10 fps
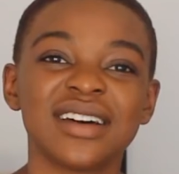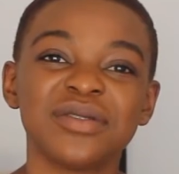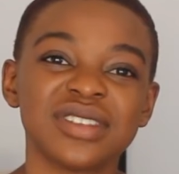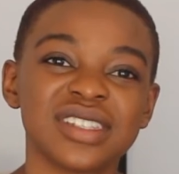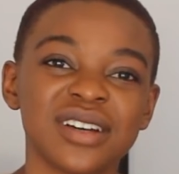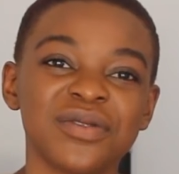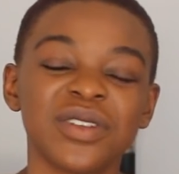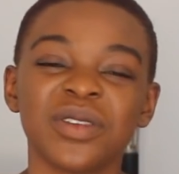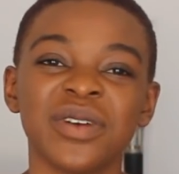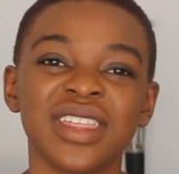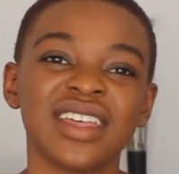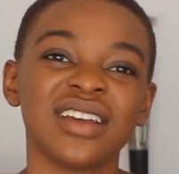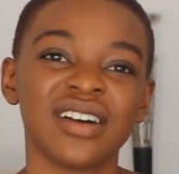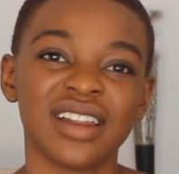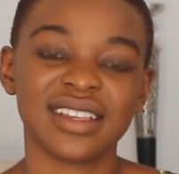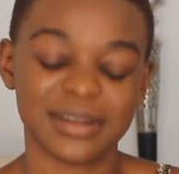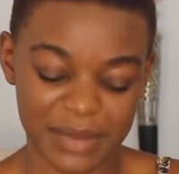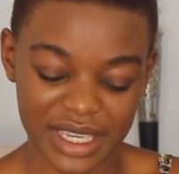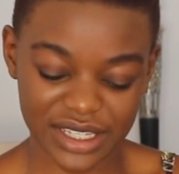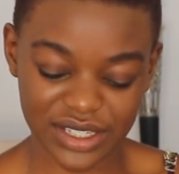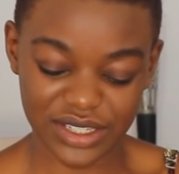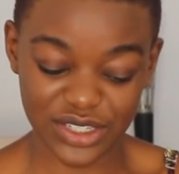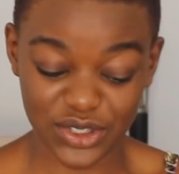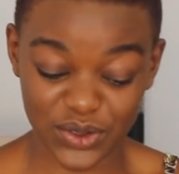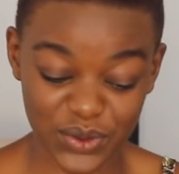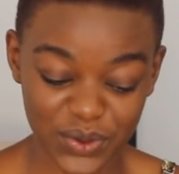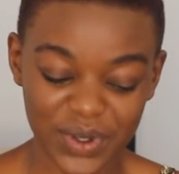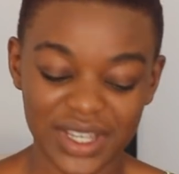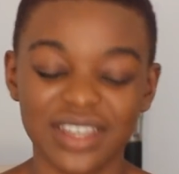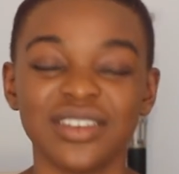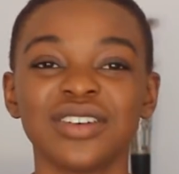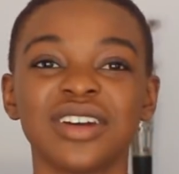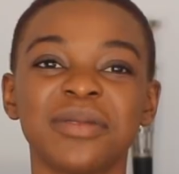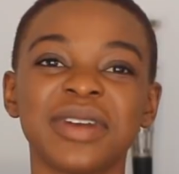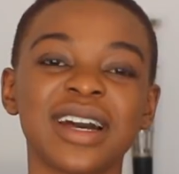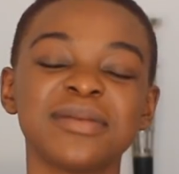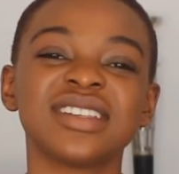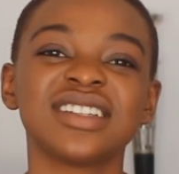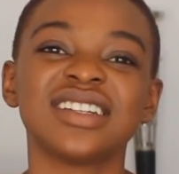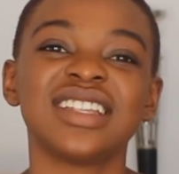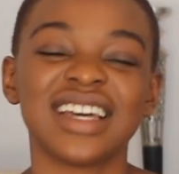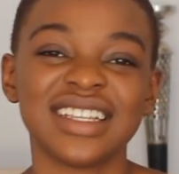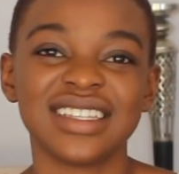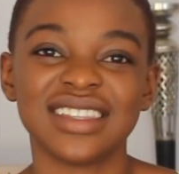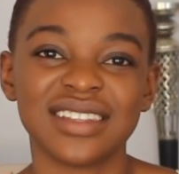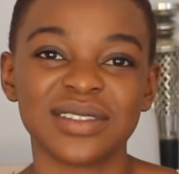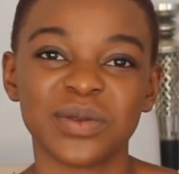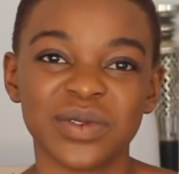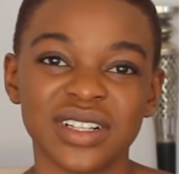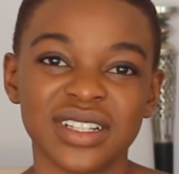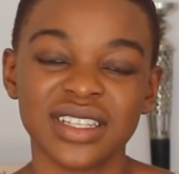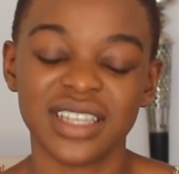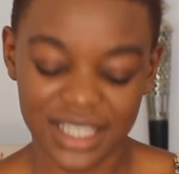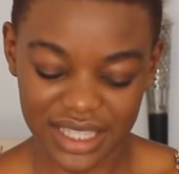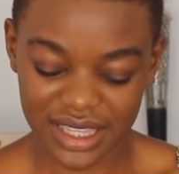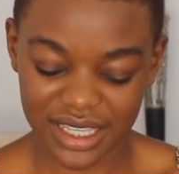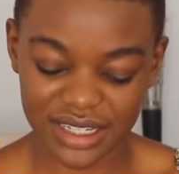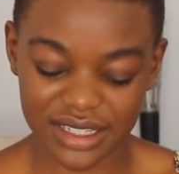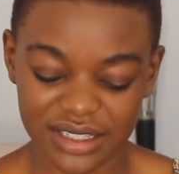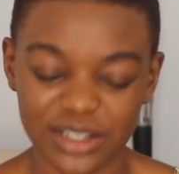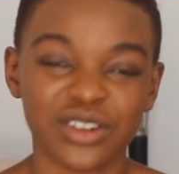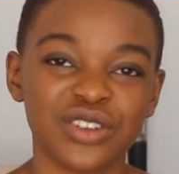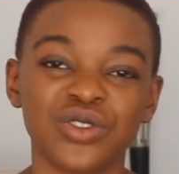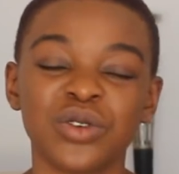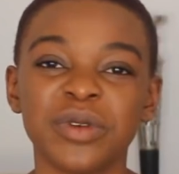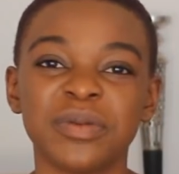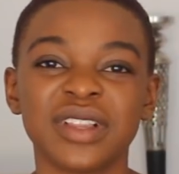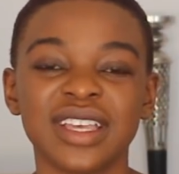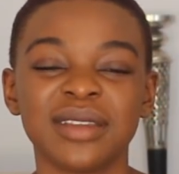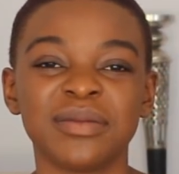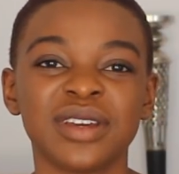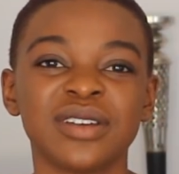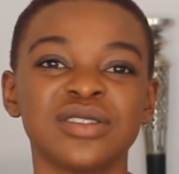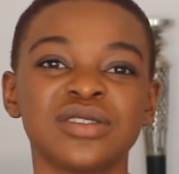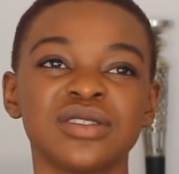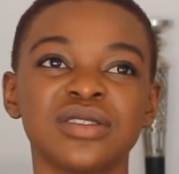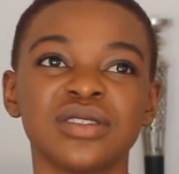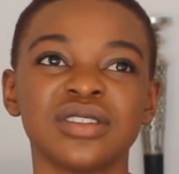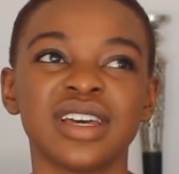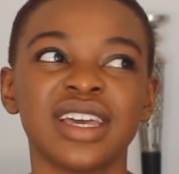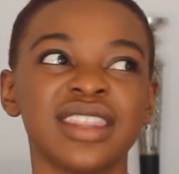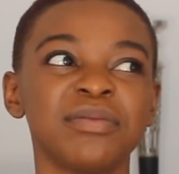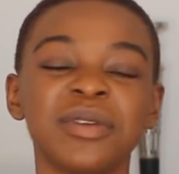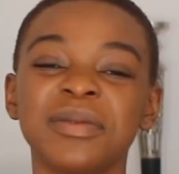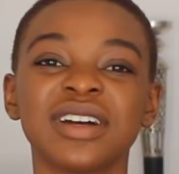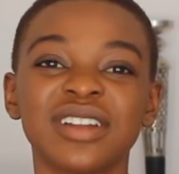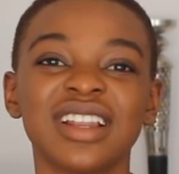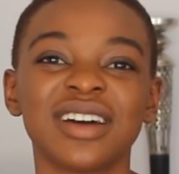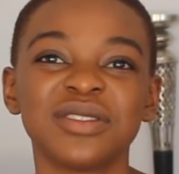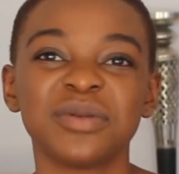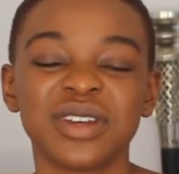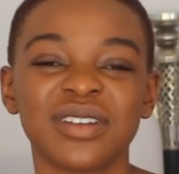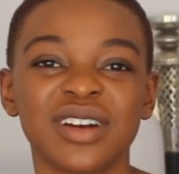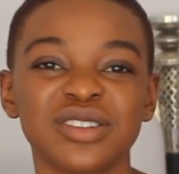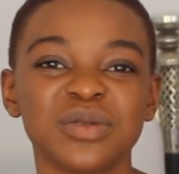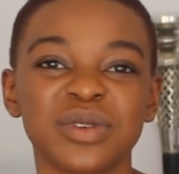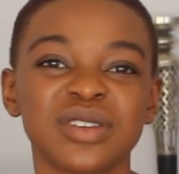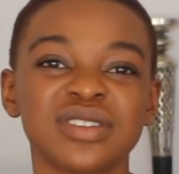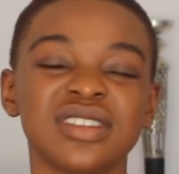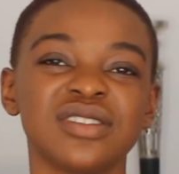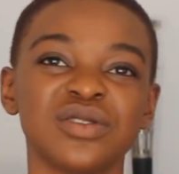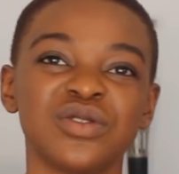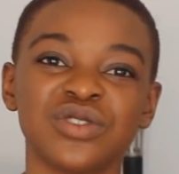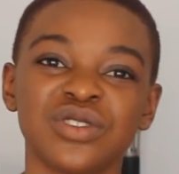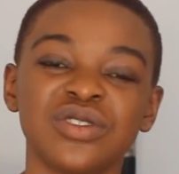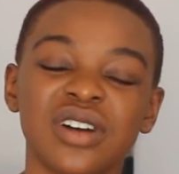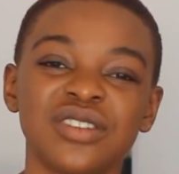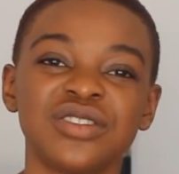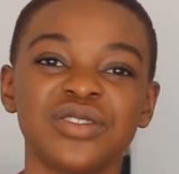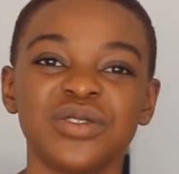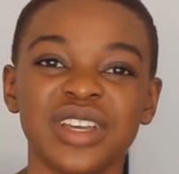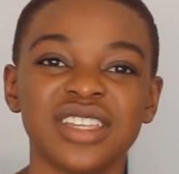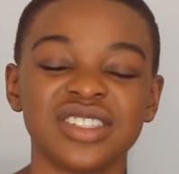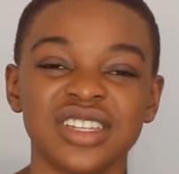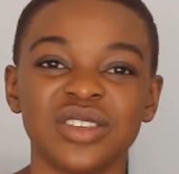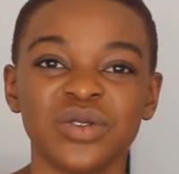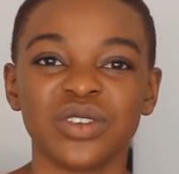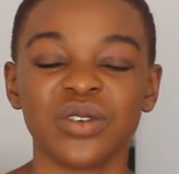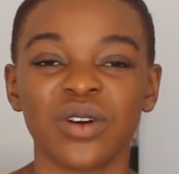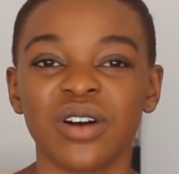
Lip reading: Love yourself for the way that God has made you. You're going to become such a light in this world that it's going to draw people in, because, and people are going to love to be around you because they're so drawn to how true and genuine you